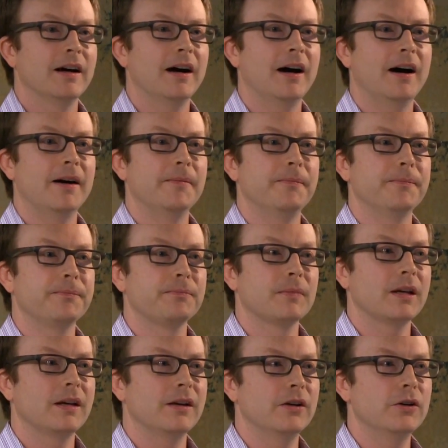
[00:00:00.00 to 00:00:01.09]

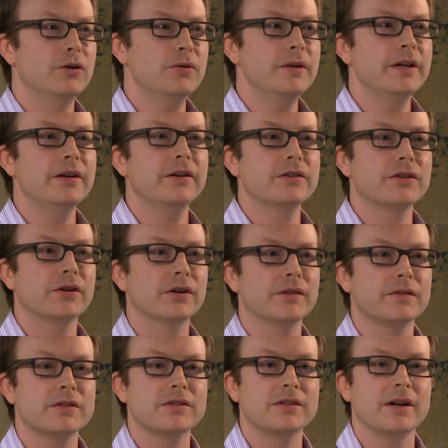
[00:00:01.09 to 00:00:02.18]
Who here has heard
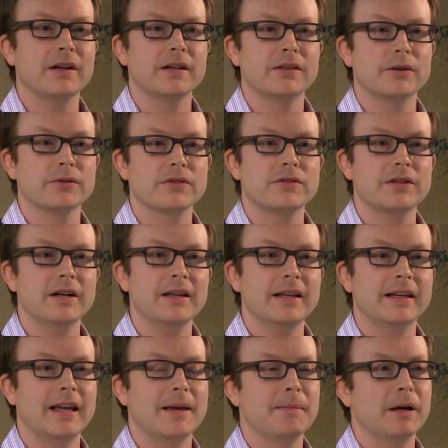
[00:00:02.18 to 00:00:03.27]
of a study? There was a study
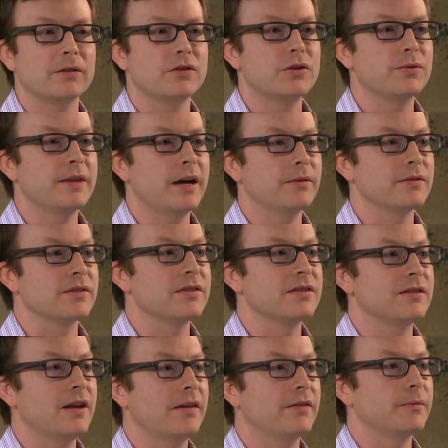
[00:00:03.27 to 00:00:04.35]
that came out in
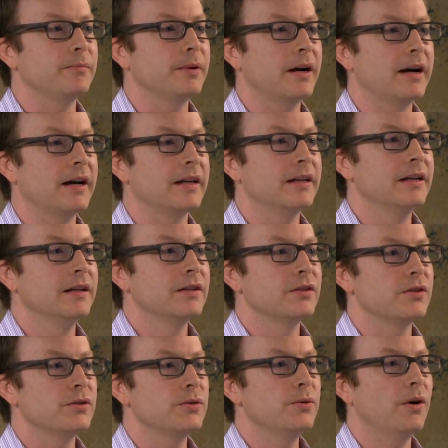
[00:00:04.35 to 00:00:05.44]
2007 by
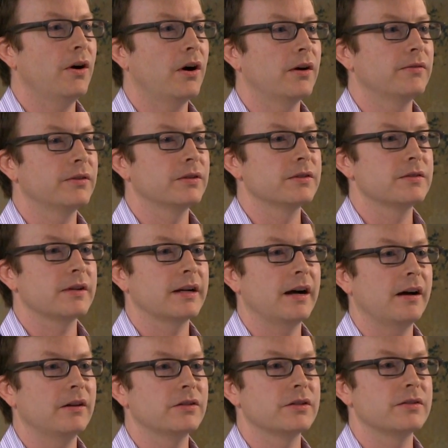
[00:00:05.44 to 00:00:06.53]
two Harvard
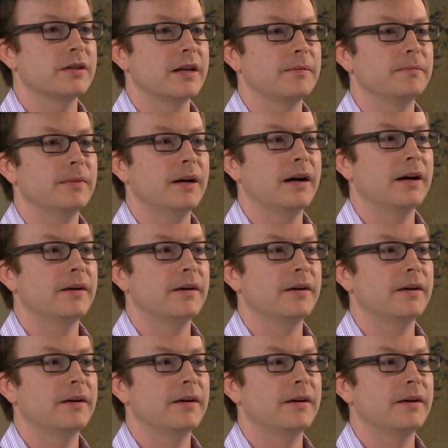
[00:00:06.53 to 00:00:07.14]
psychologists named